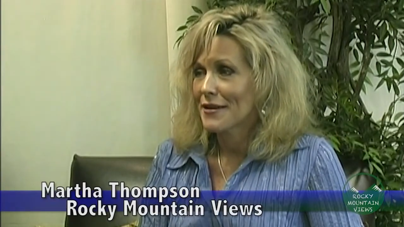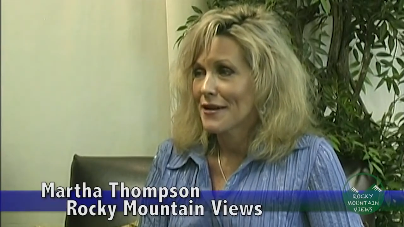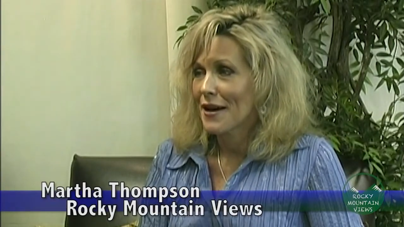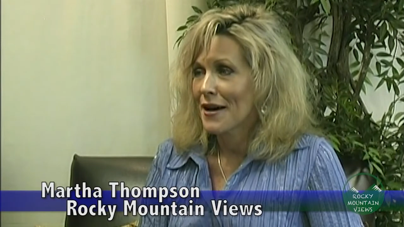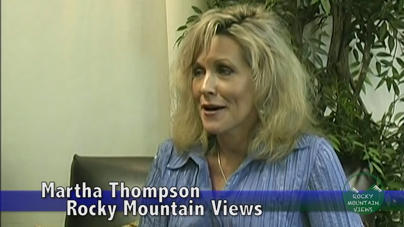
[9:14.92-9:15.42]

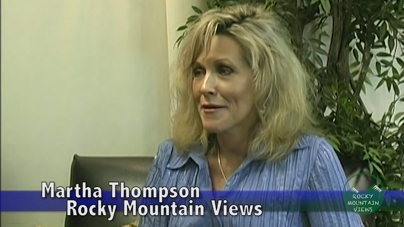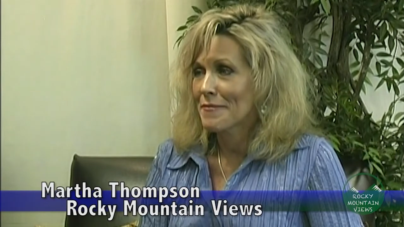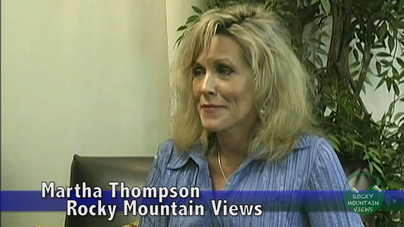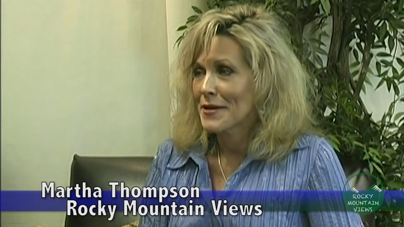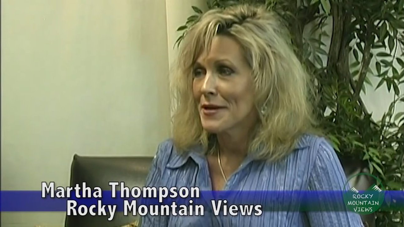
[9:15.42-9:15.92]
You know, if we
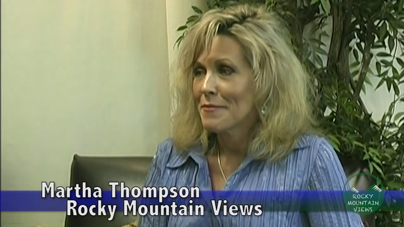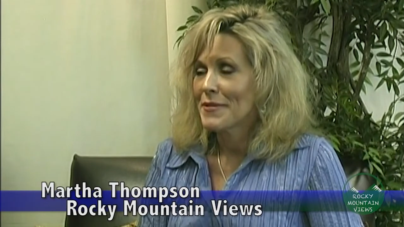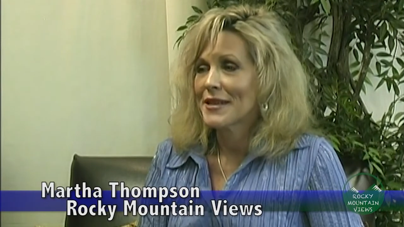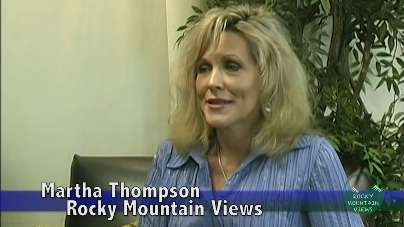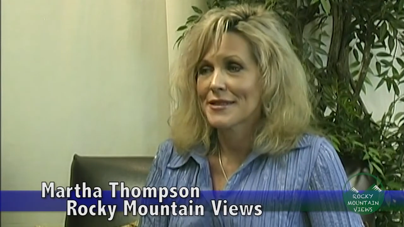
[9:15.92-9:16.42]
can,
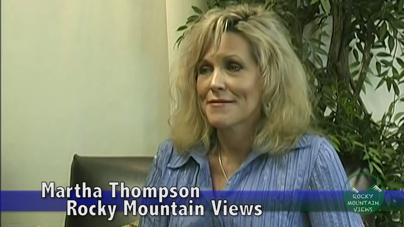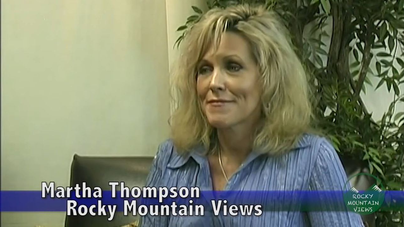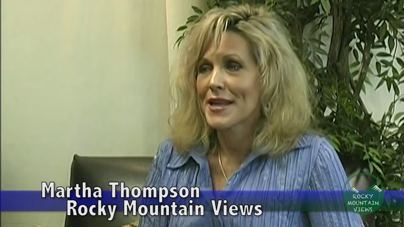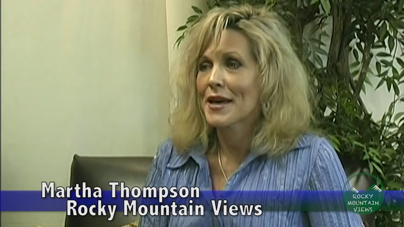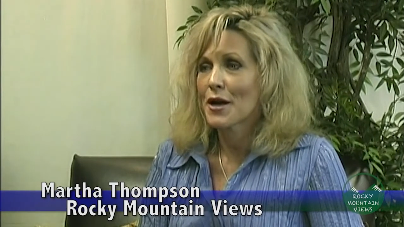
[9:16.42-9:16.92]
because
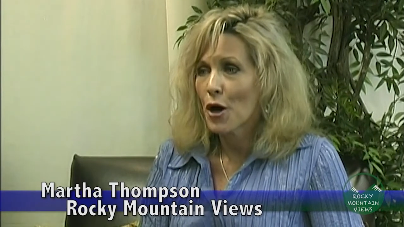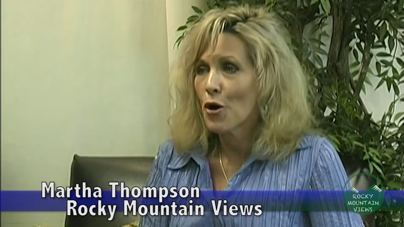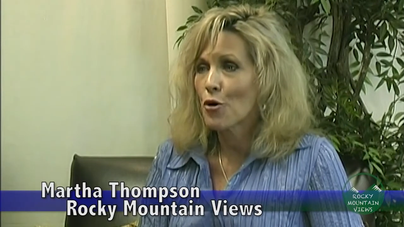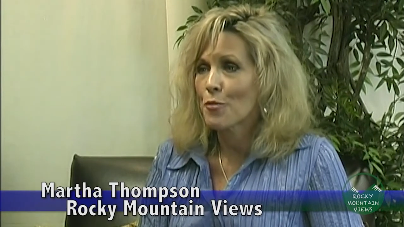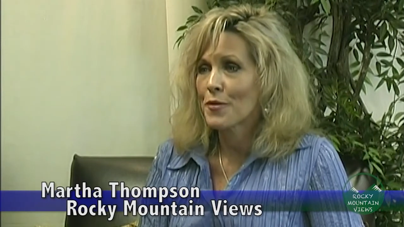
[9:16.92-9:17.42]
that
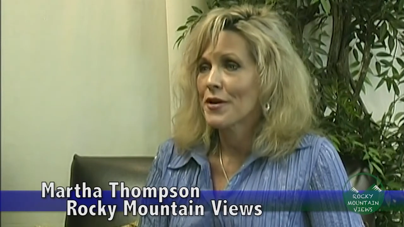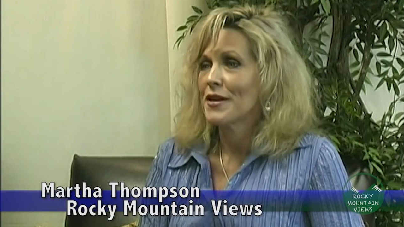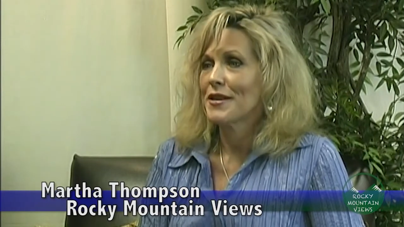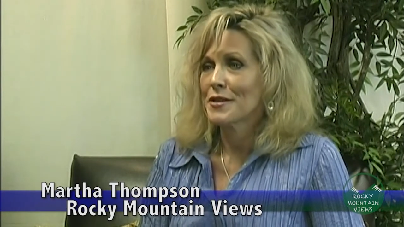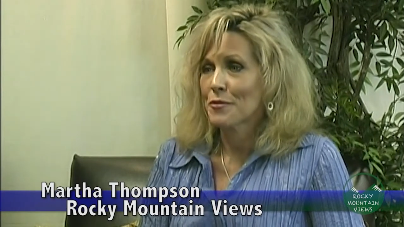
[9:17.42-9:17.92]
hope
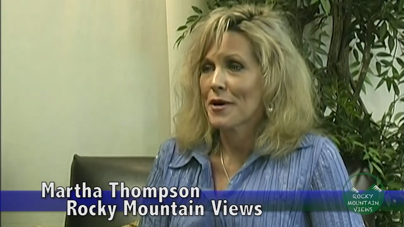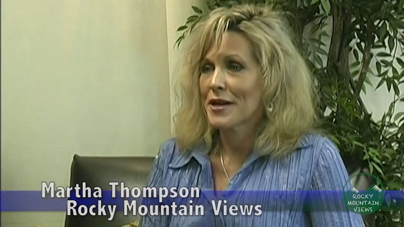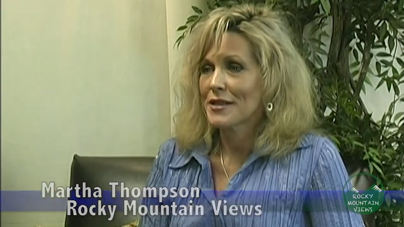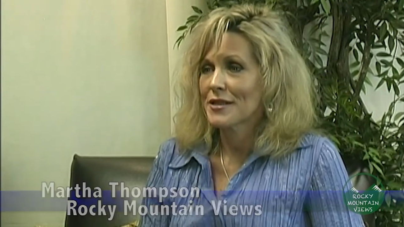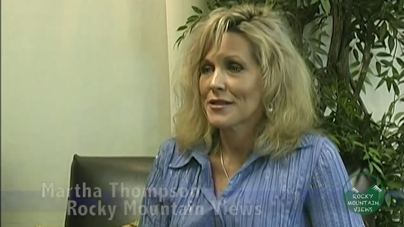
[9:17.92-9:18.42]
is
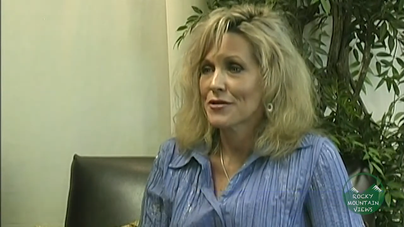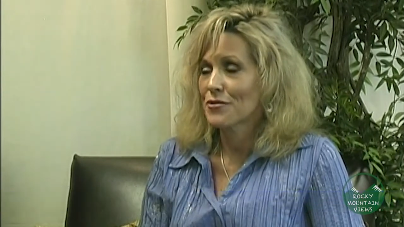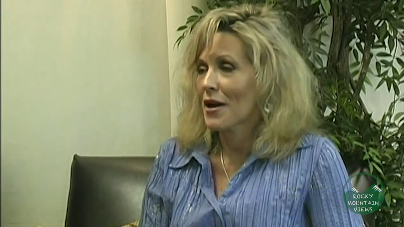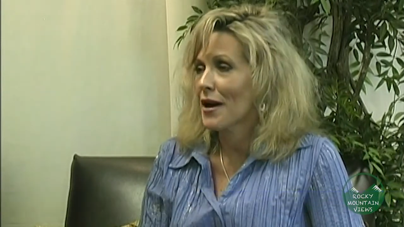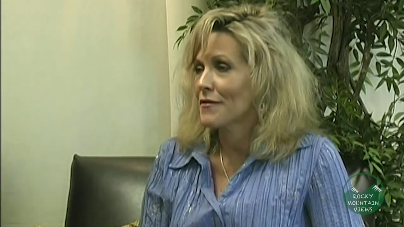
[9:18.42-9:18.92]
what
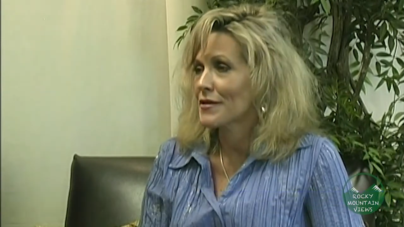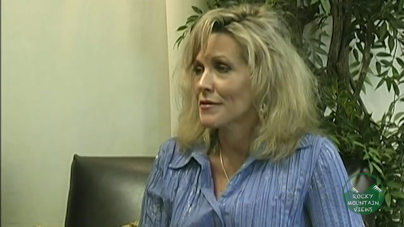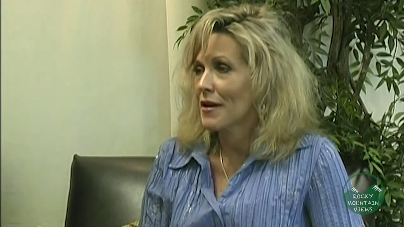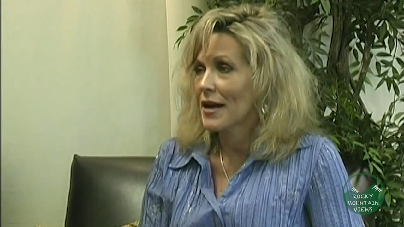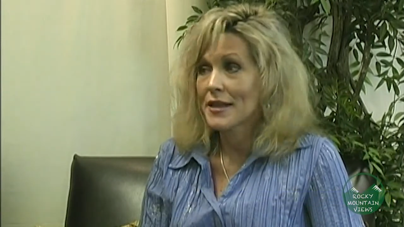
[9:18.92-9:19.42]
drives,
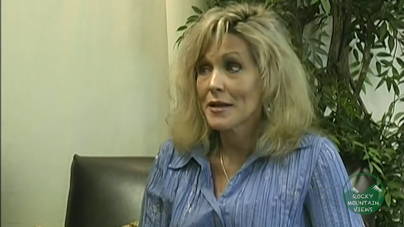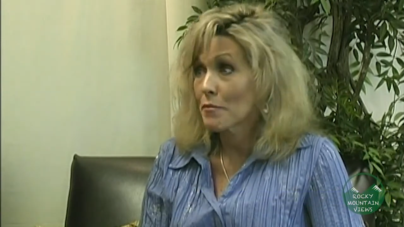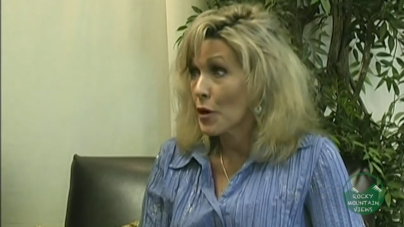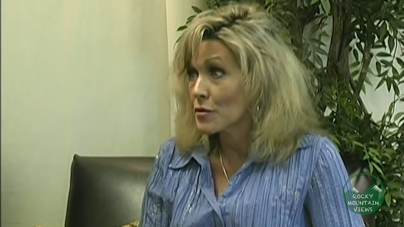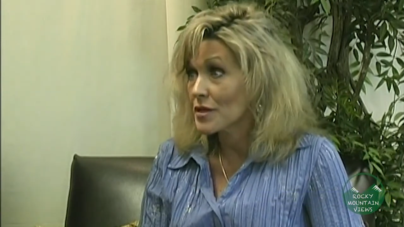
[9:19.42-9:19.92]
I think,
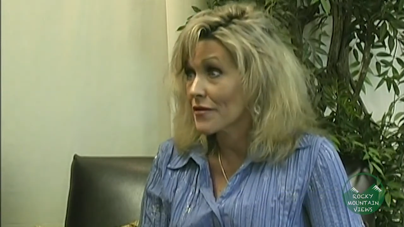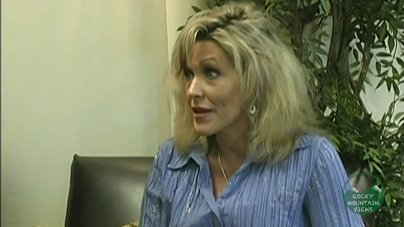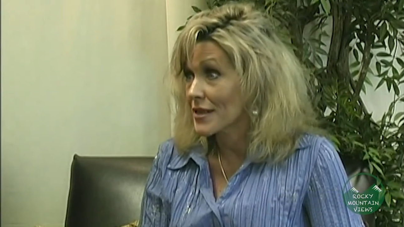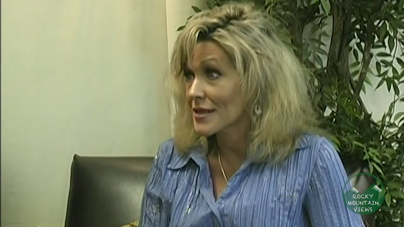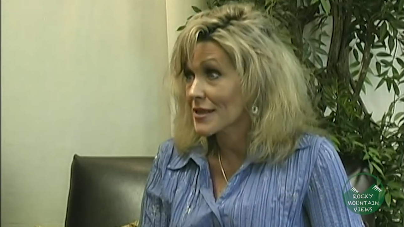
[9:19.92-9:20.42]
most of
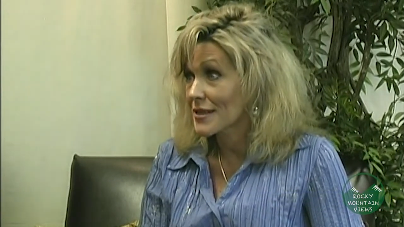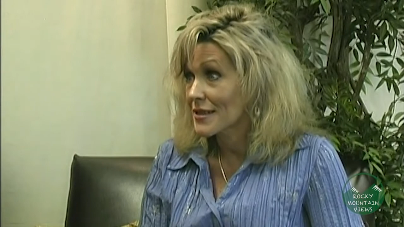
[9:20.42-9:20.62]
us.